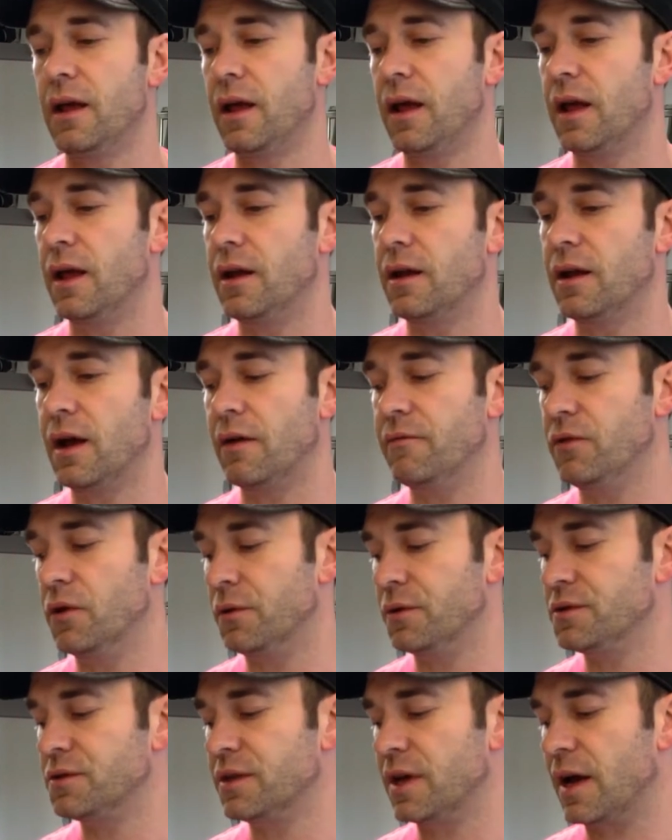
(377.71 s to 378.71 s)
And I've
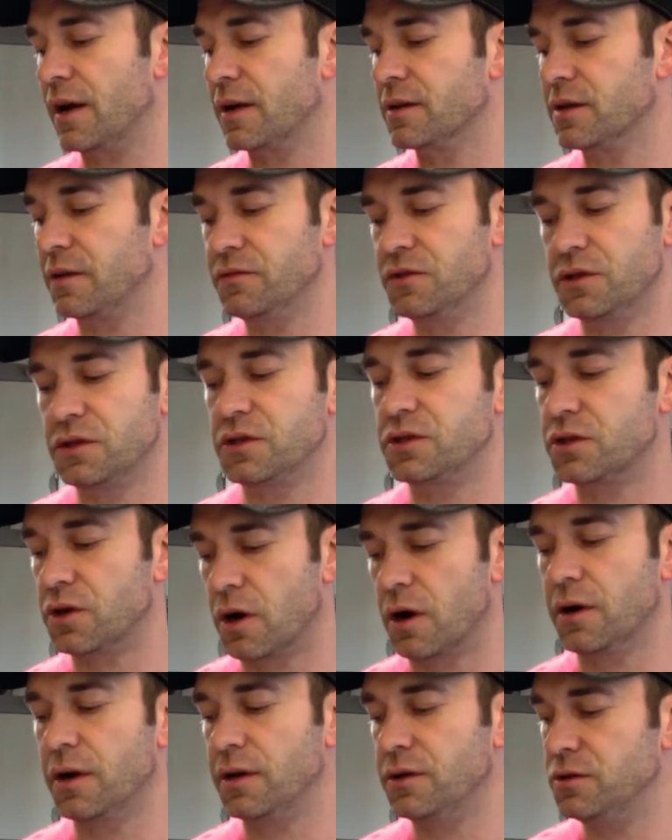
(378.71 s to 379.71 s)
noticed that because I've just
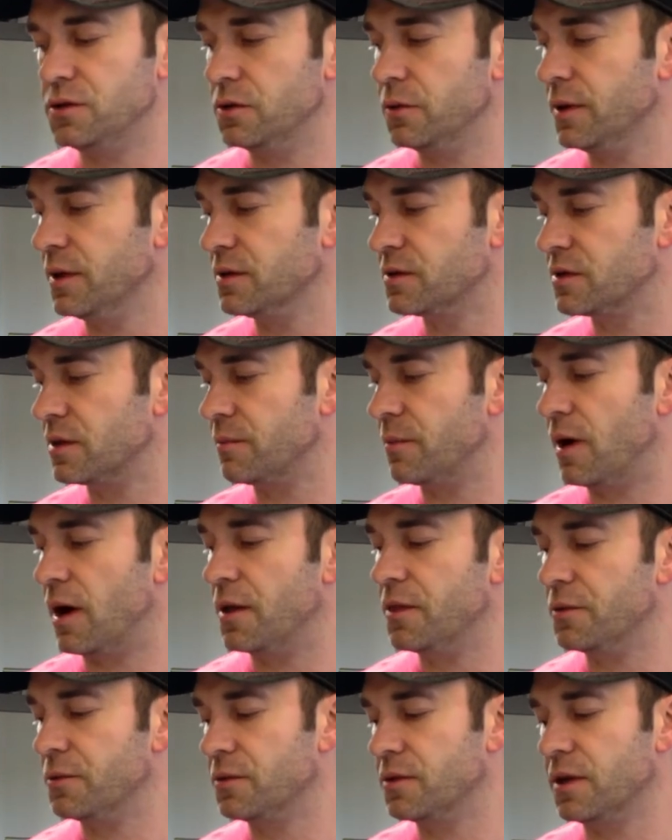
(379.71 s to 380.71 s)
started doing some
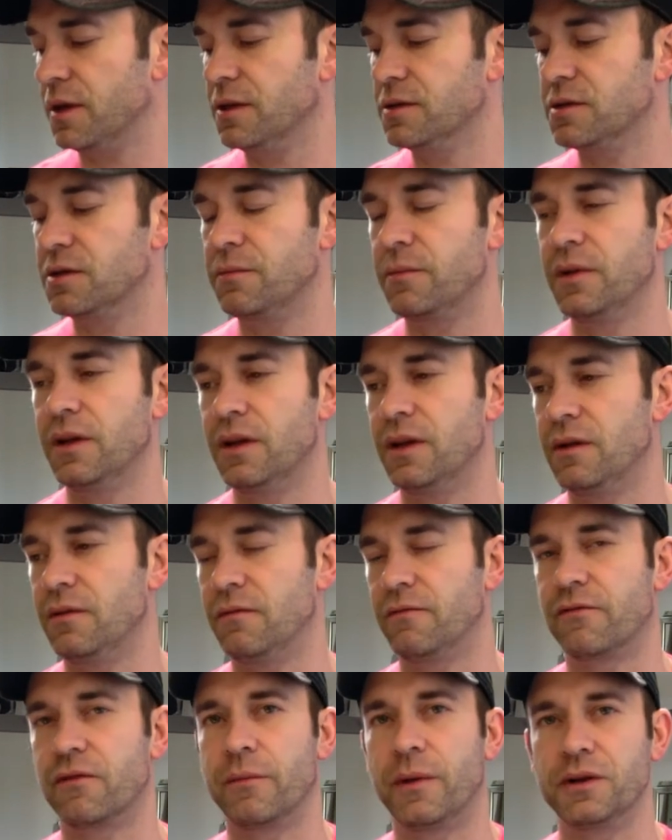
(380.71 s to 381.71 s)
other things in
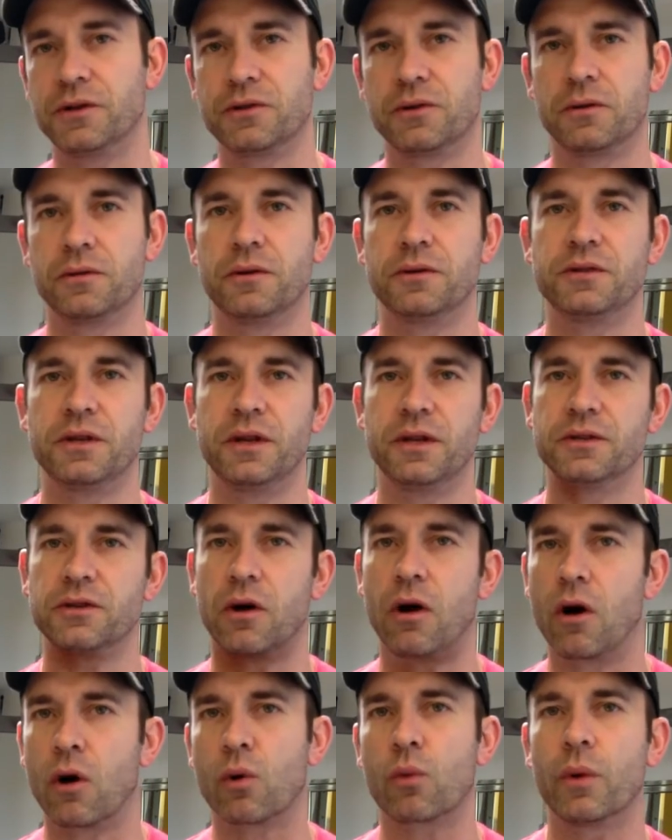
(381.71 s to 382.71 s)
for my shoulders and it's
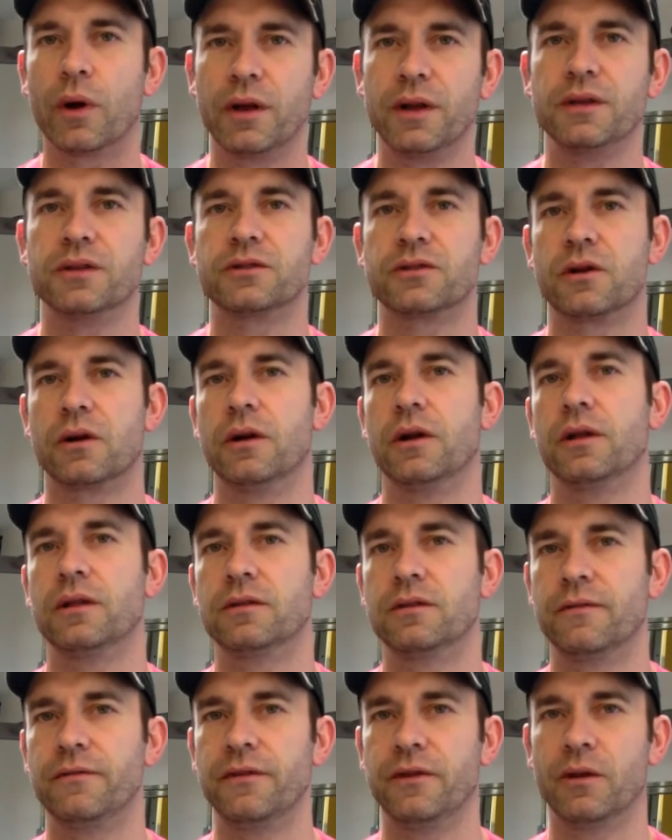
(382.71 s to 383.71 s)
already starting
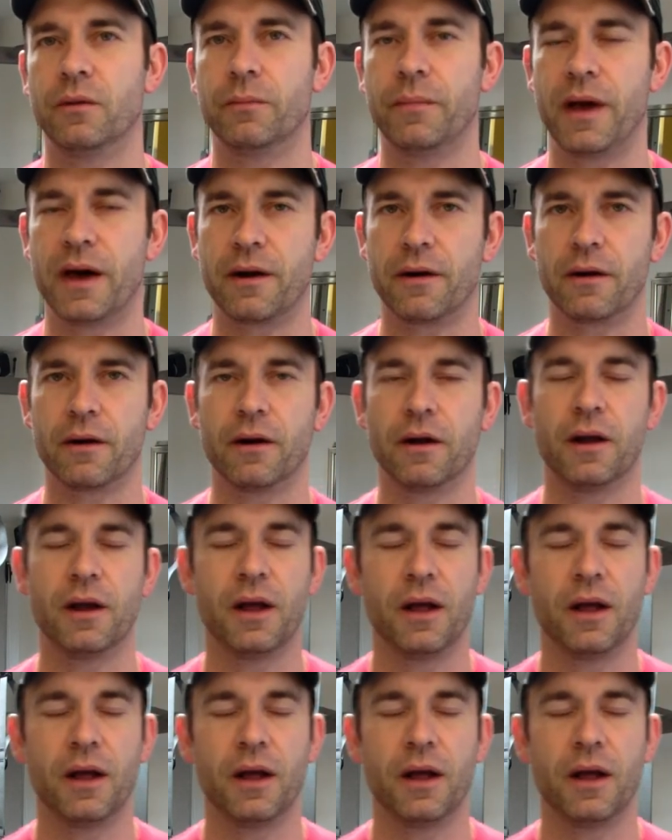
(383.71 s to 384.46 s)
to feel better.